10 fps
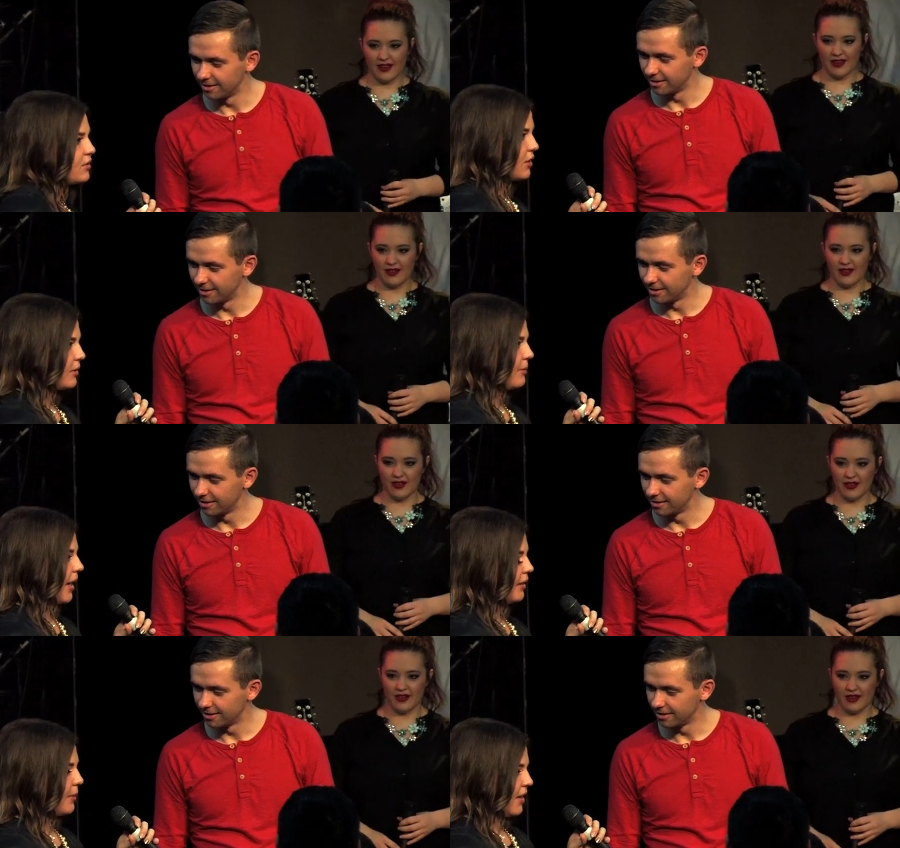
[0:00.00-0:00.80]
Speaker 1: lower
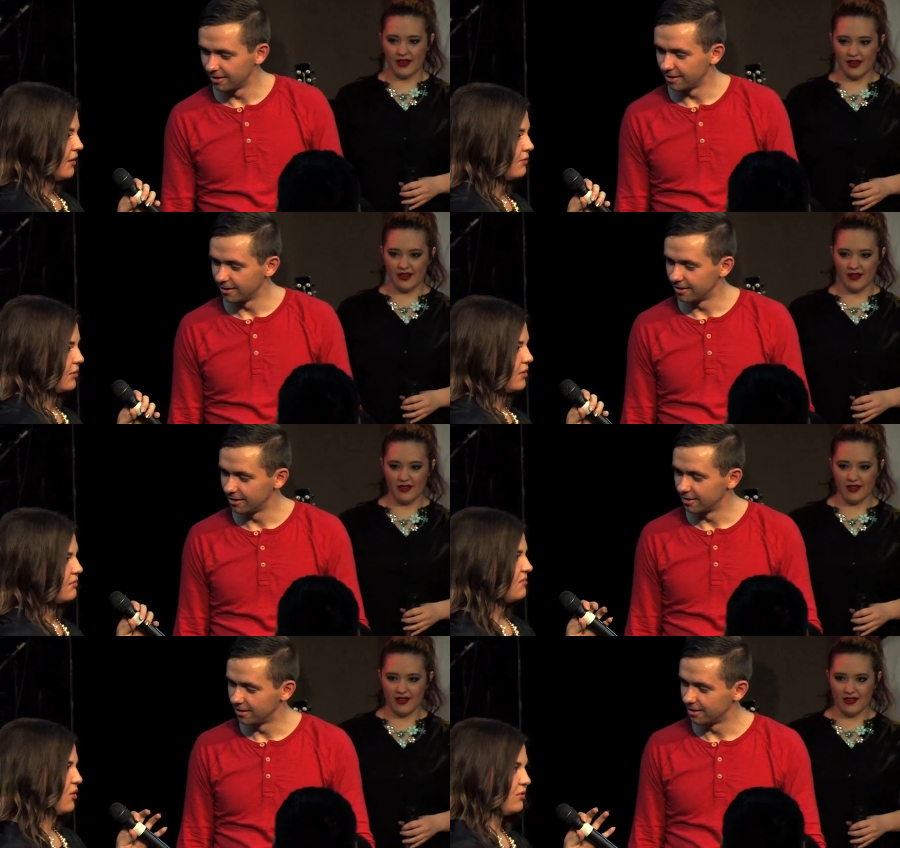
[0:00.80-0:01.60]
back pain
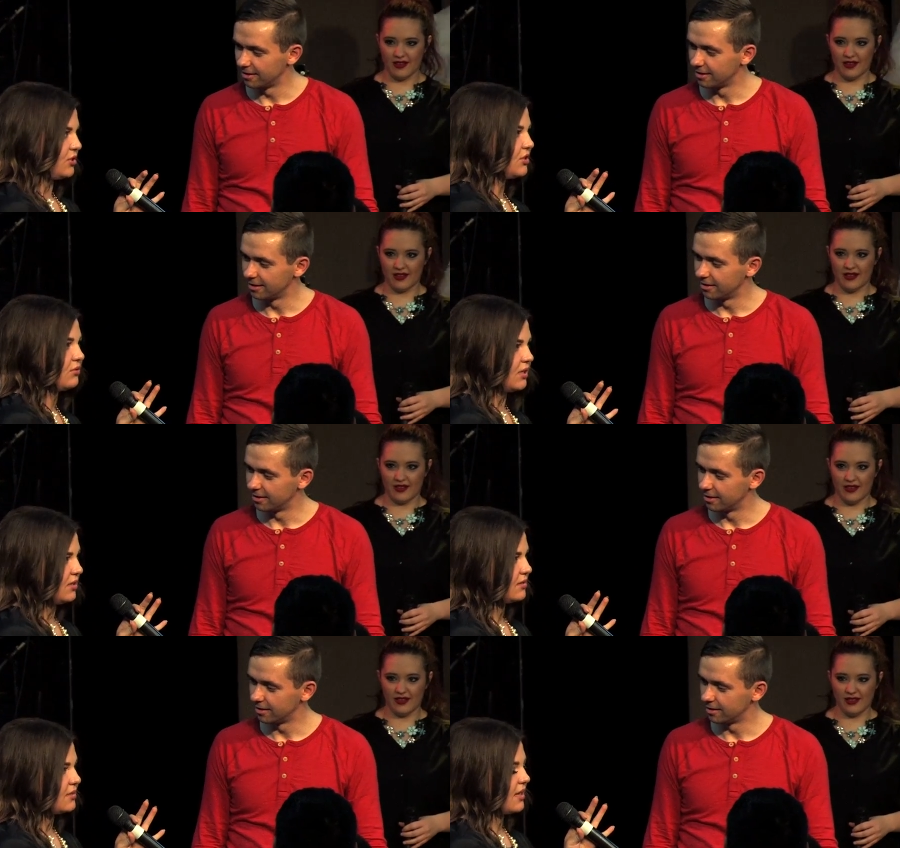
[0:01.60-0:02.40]
for over 2
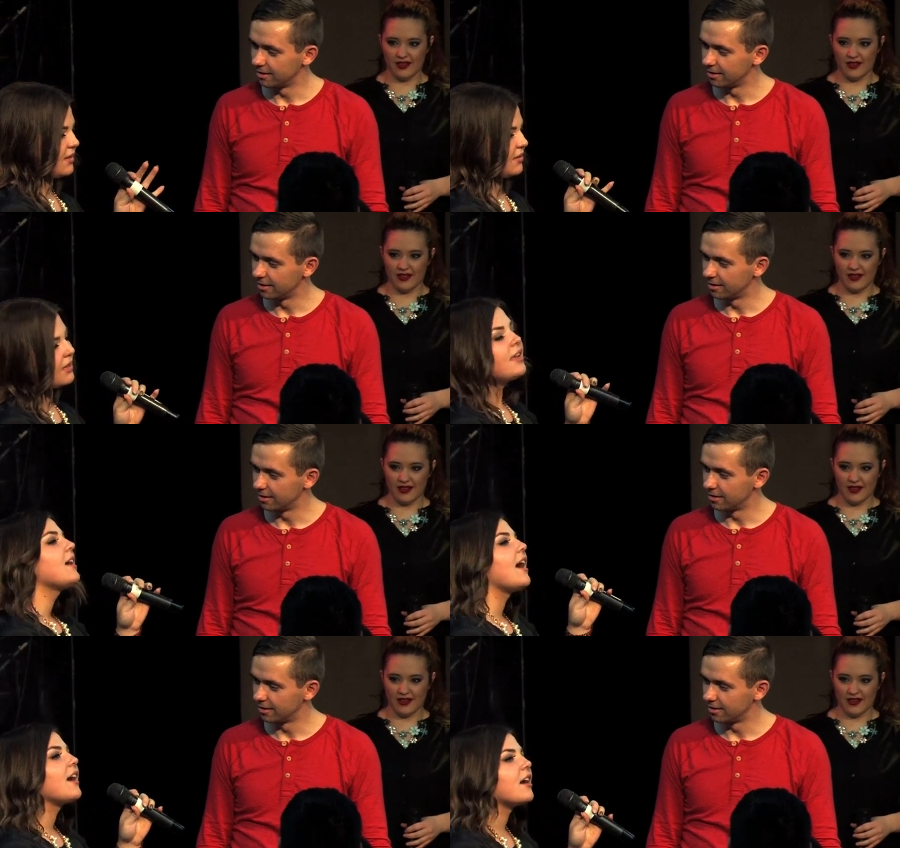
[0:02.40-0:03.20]
years, and
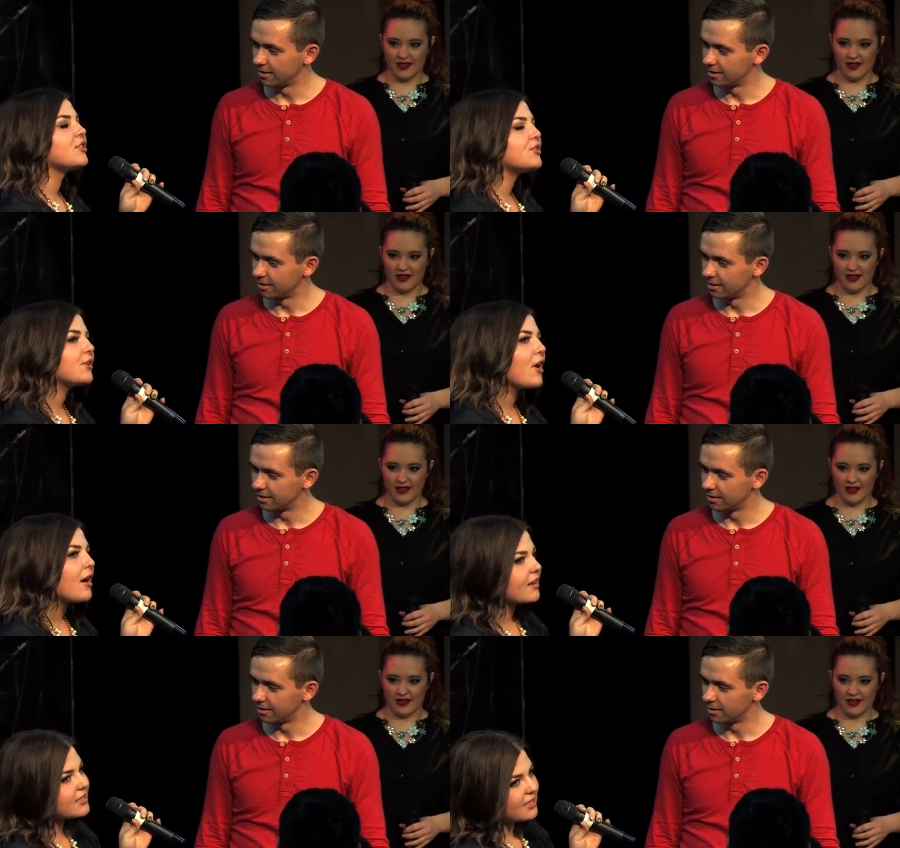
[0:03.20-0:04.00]
I got into a car
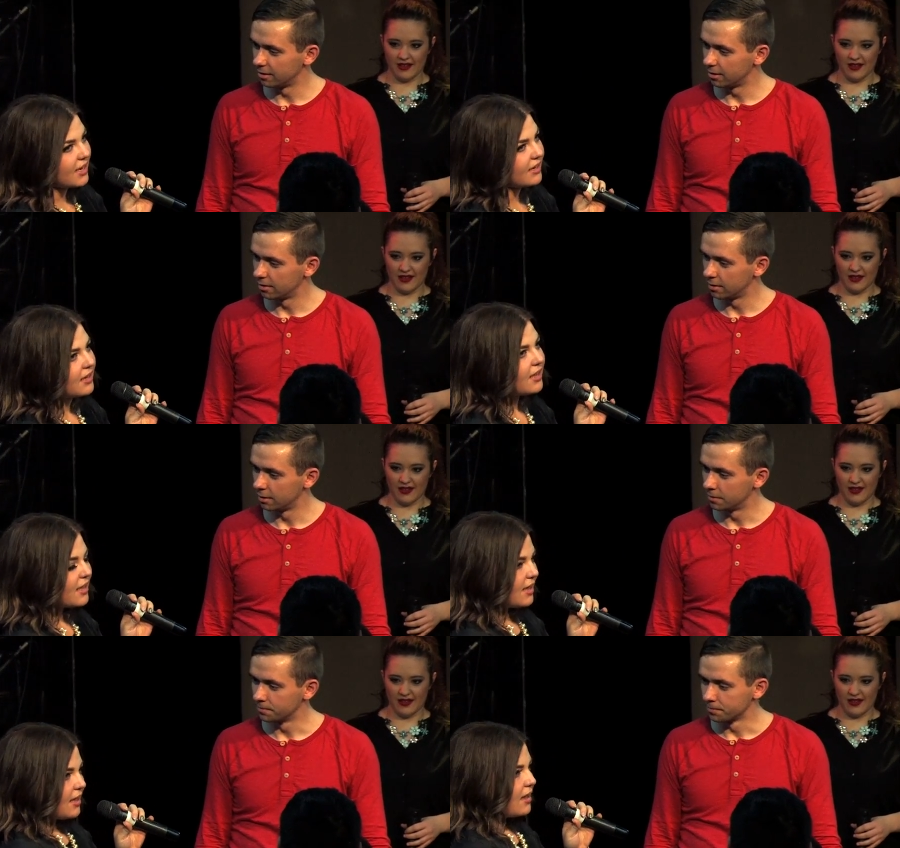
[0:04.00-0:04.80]
accident
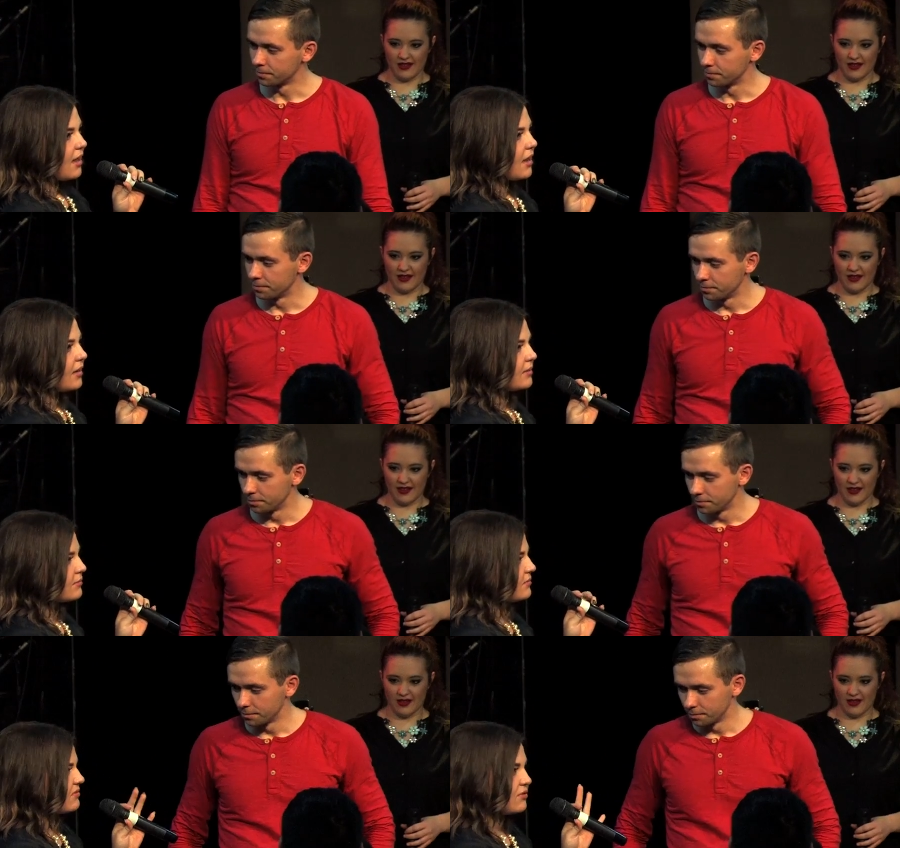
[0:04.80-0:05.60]

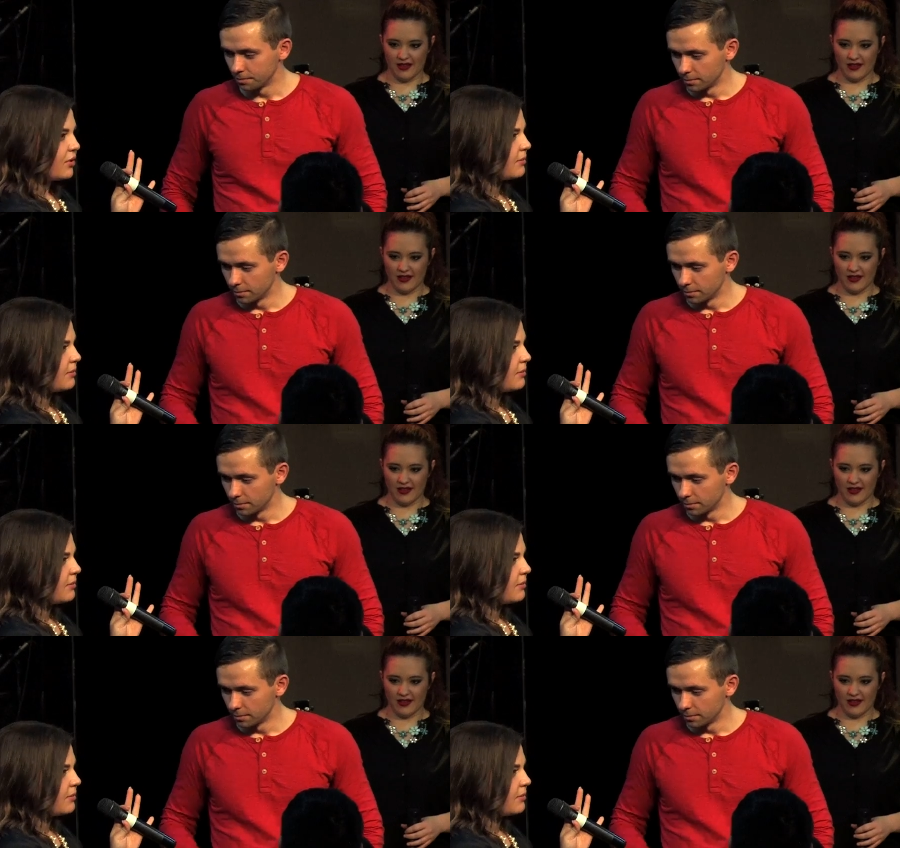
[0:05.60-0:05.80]
4